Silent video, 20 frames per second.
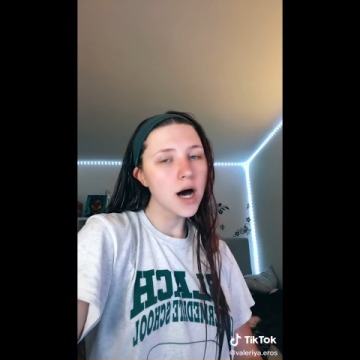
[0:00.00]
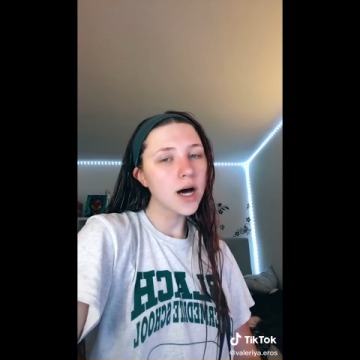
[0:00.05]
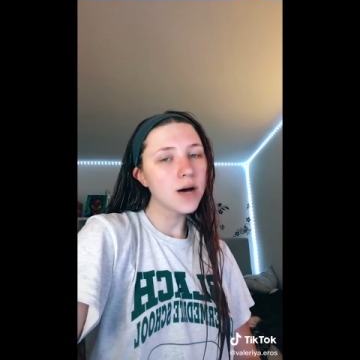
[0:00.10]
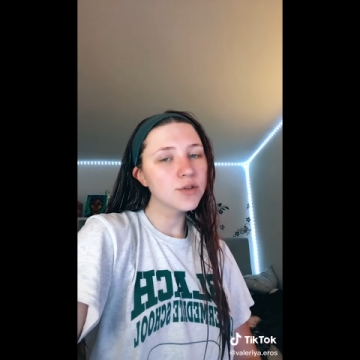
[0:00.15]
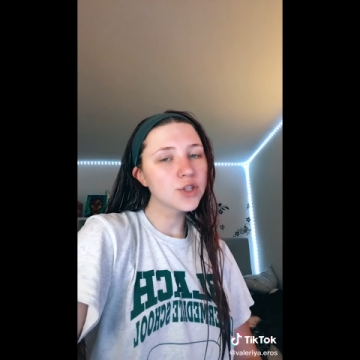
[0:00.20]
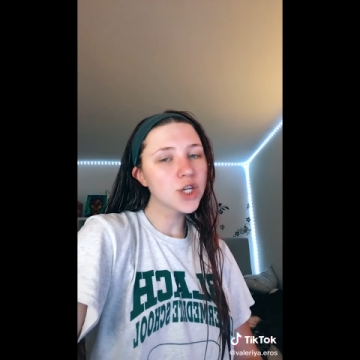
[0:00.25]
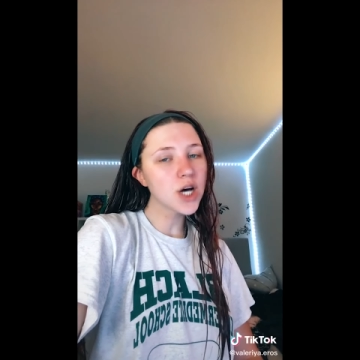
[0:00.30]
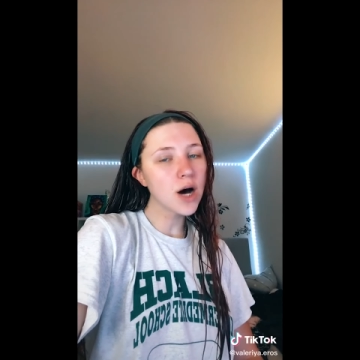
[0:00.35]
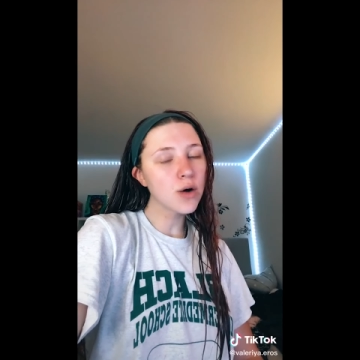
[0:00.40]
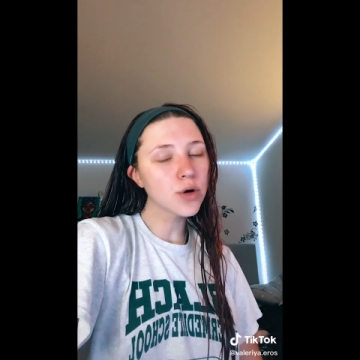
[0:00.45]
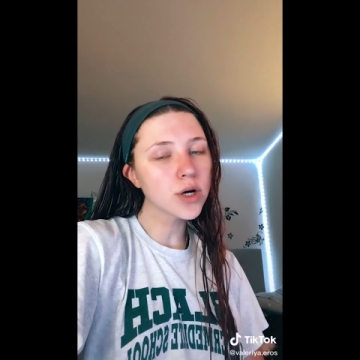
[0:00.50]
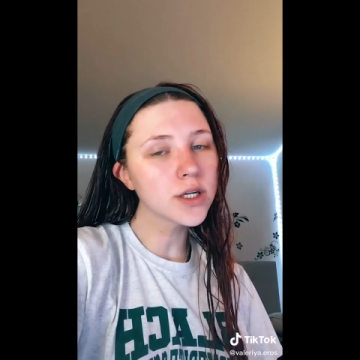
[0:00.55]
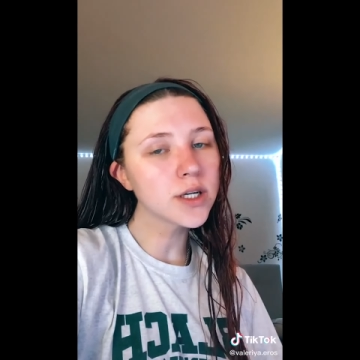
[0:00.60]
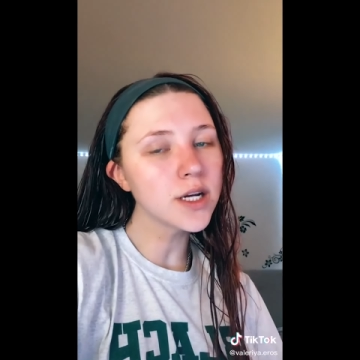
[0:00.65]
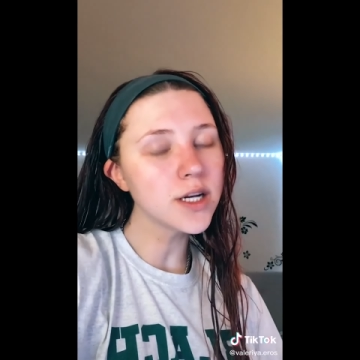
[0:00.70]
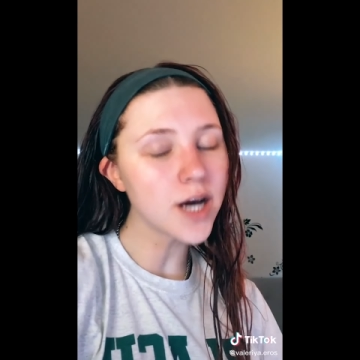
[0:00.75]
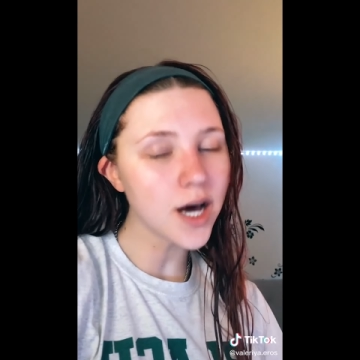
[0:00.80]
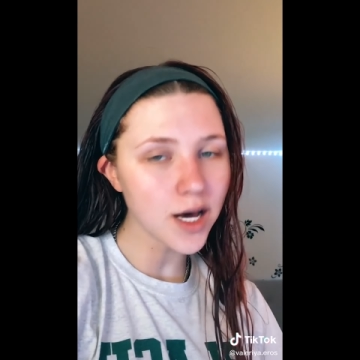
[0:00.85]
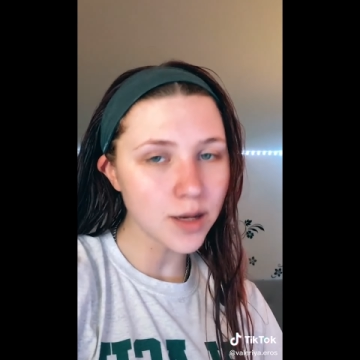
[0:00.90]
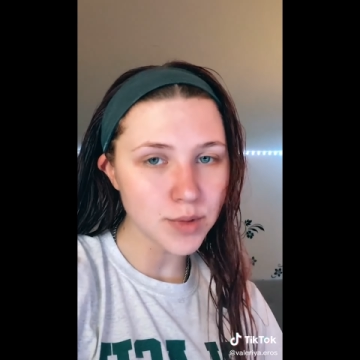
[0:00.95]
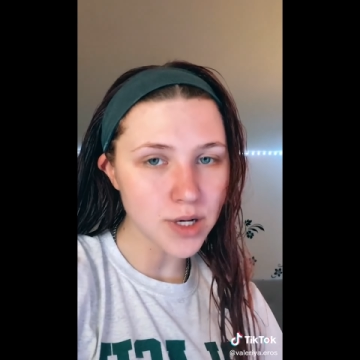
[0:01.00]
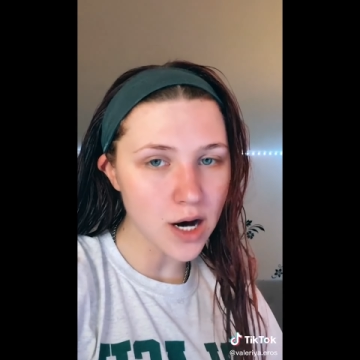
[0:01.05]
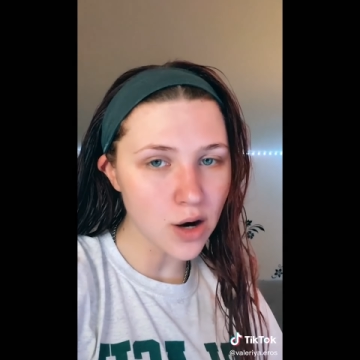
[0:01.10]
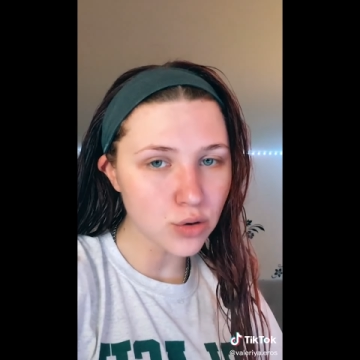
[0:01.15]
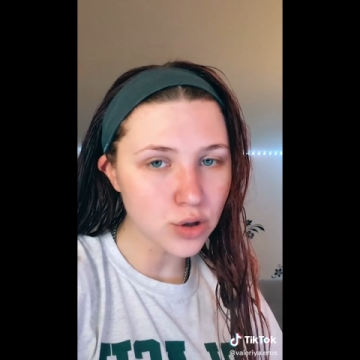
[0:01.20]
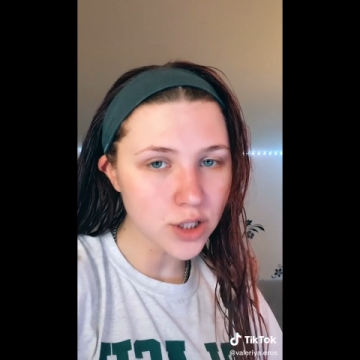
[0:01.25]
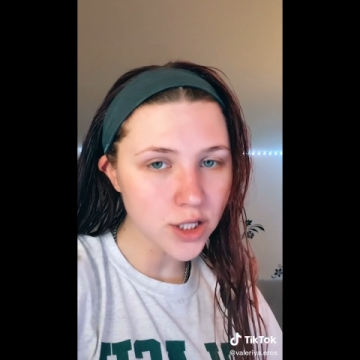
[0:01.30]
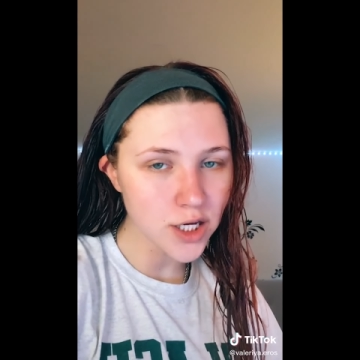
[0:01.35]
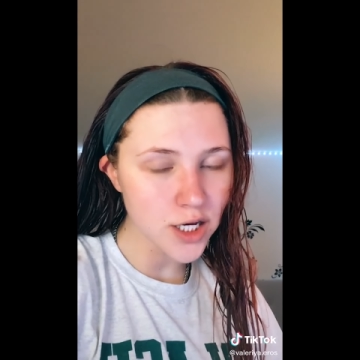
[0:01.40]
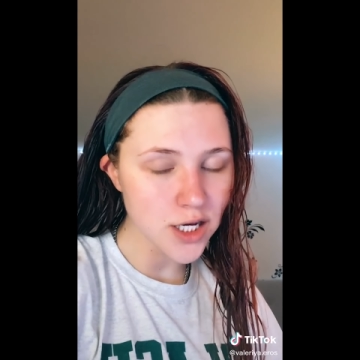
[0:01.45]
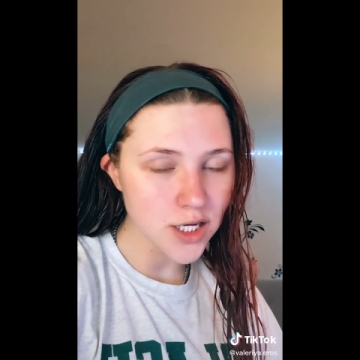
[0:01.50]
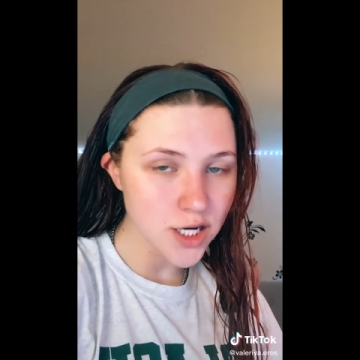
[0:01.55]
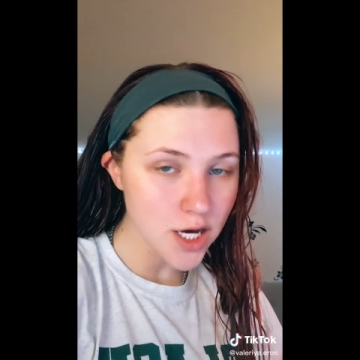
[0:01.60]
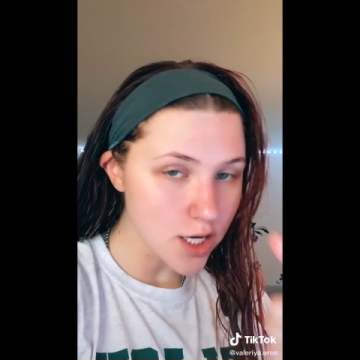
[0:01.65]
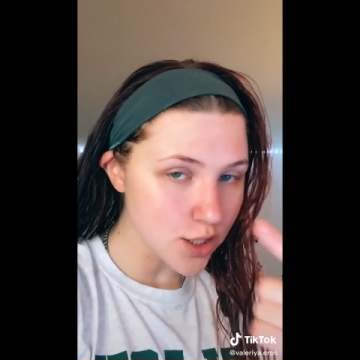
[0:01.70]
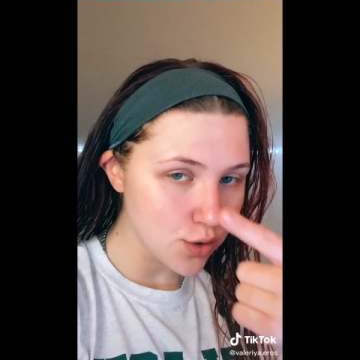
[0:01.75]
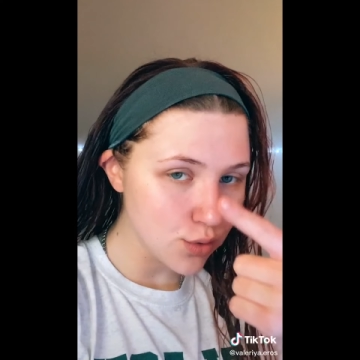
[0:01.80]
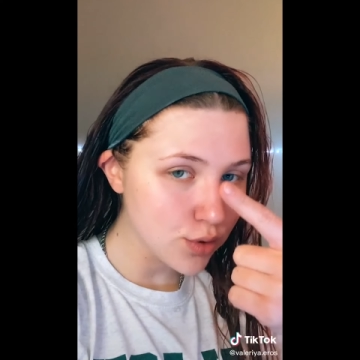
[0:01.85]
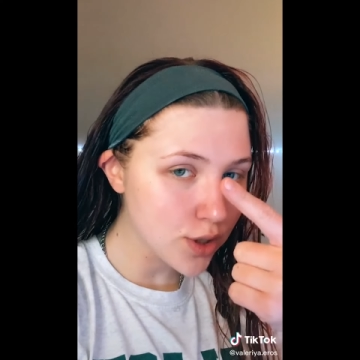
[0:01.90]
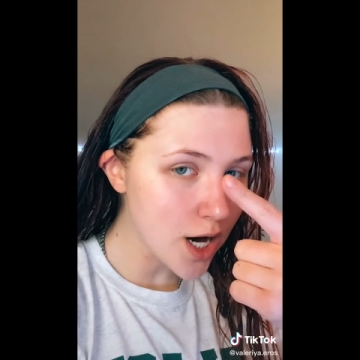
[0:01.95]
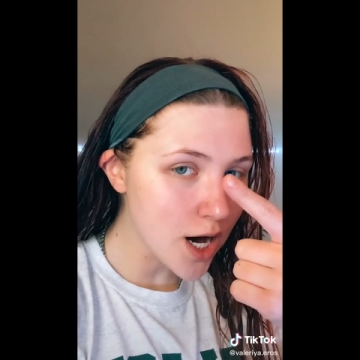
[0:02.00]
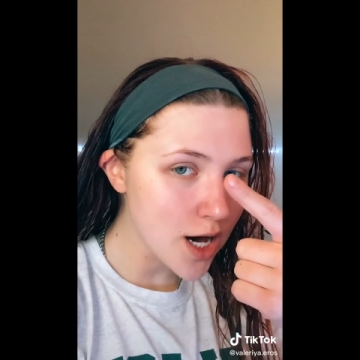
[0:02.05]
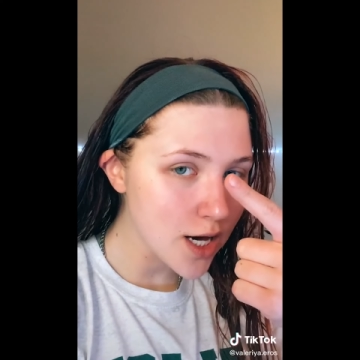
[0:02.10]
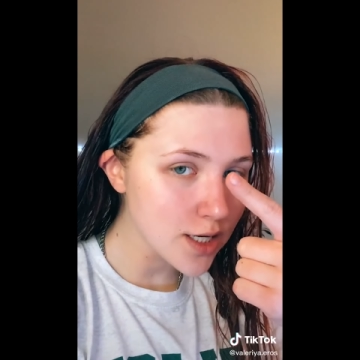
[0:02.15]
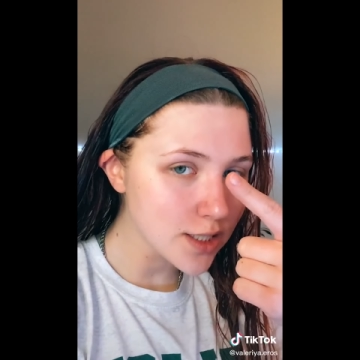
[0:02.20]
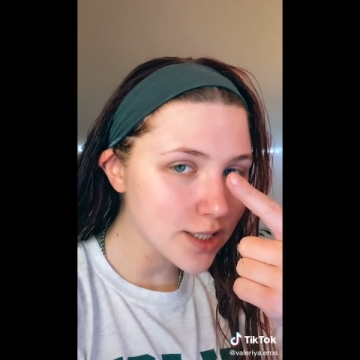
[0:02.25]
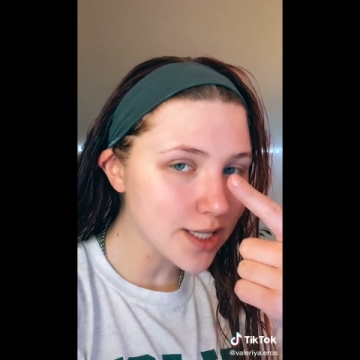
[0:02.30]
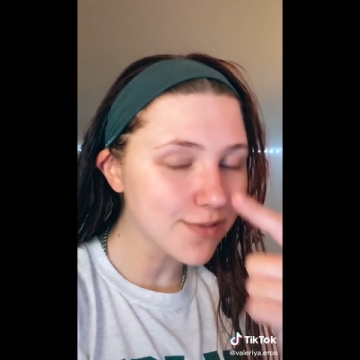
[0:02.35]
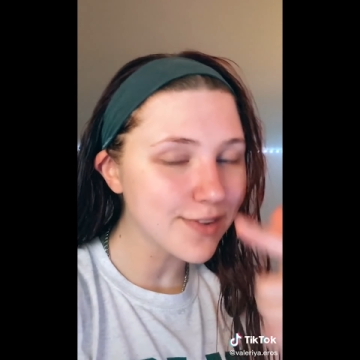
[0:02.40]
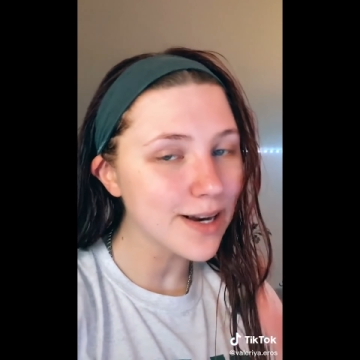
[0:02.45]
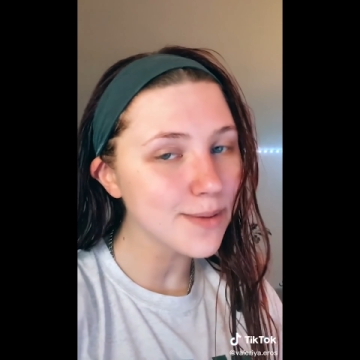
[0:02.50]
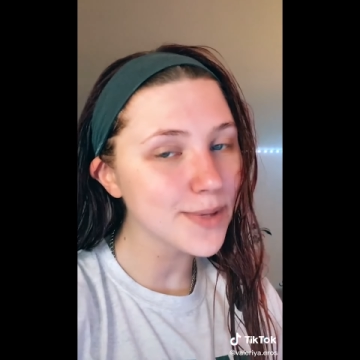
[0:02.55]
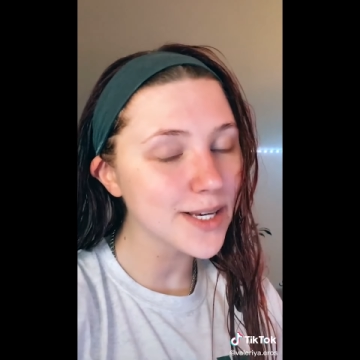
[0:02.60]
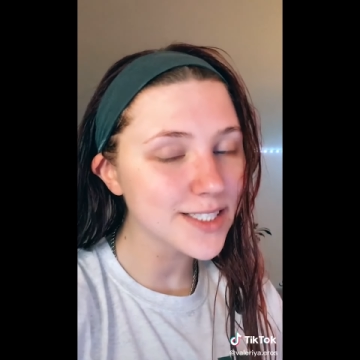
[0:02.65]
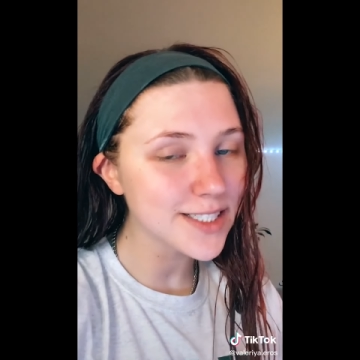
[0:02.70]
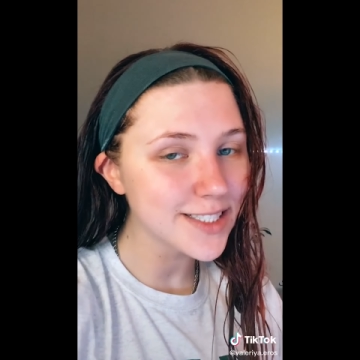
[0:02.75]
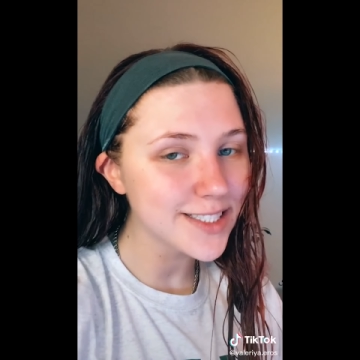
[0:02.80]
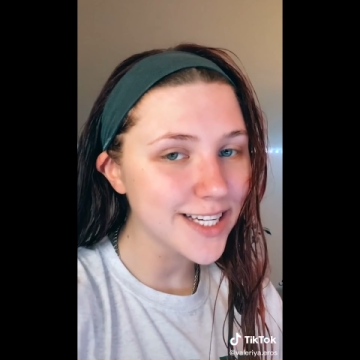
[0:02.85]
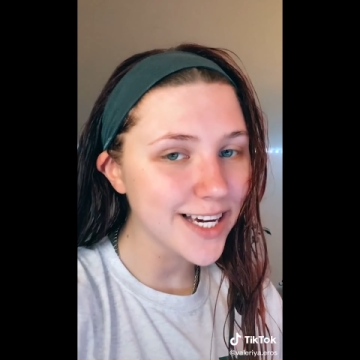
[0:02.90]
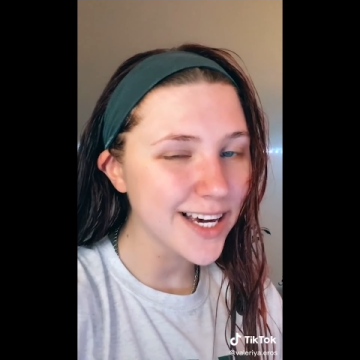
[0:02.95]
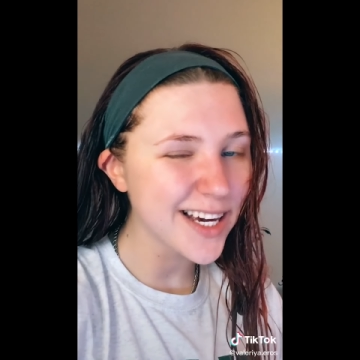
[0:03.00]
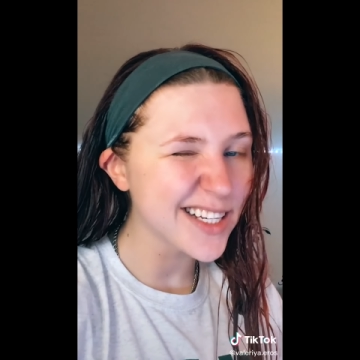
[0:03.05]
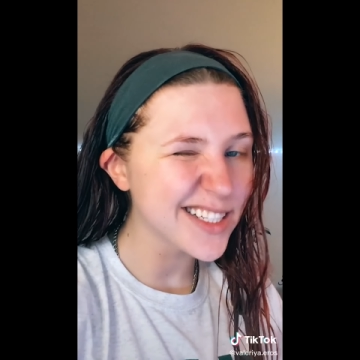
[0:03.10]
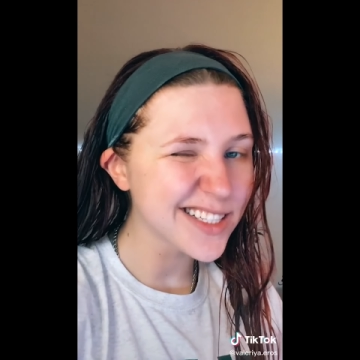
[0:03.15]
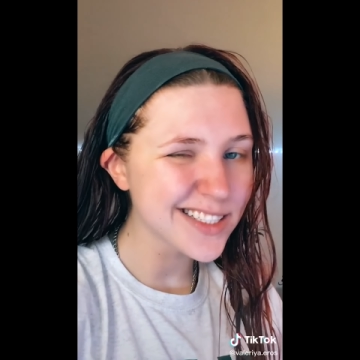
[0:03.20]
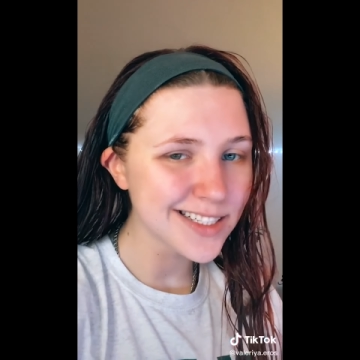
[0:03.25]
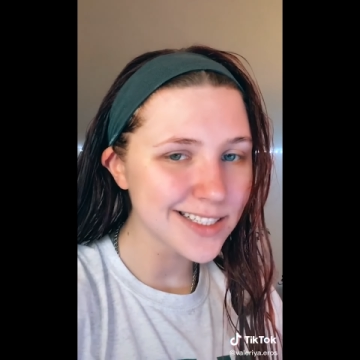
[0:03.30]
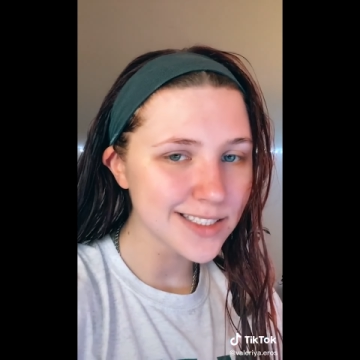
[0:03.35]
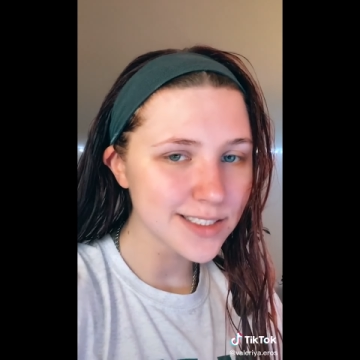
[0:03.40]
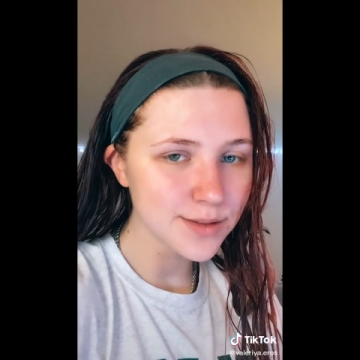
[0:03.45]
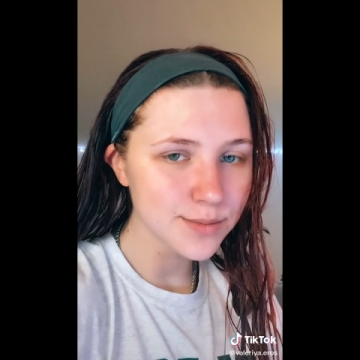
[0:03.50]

I have showered and I am now clean and you guys have an amazing day.